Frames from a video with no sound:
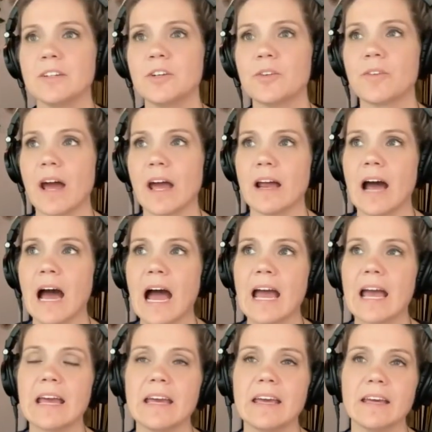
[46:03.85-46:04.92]
You're right.
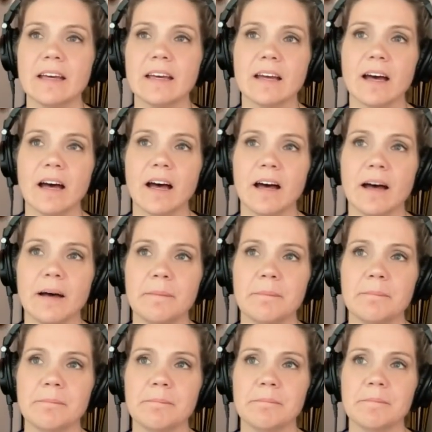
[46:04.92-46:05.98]
I,
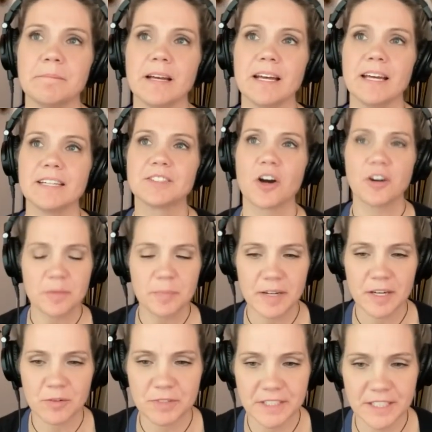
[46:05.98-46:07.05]
um, it's hard to
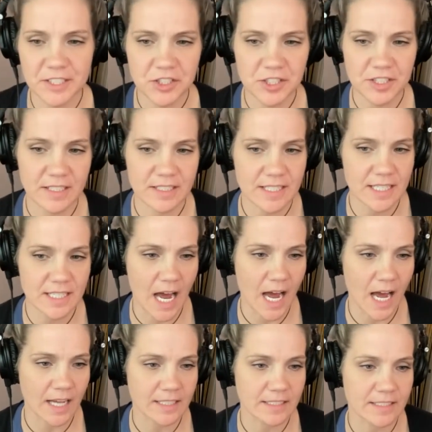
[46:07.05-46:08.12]
pick a religion that's
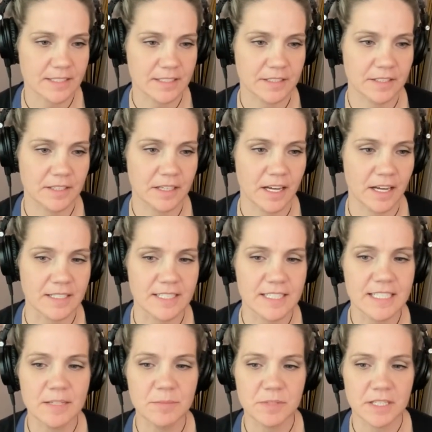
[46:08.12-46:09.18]
not uh,
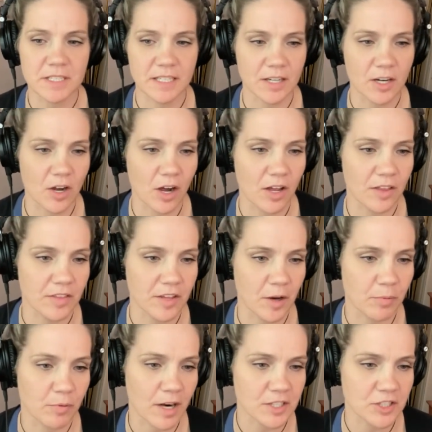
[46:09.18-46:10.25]
steeped in the
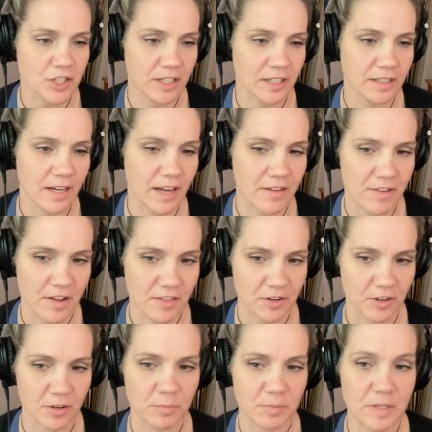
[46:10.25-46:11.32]
oppression of
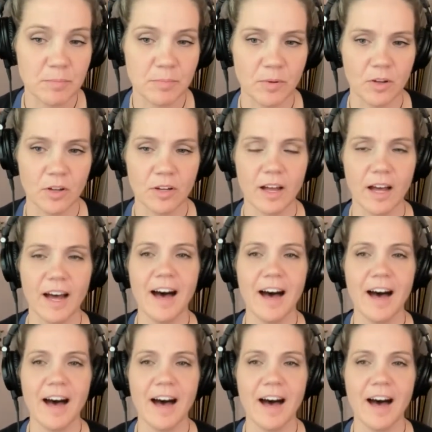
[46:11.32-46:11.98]
other people.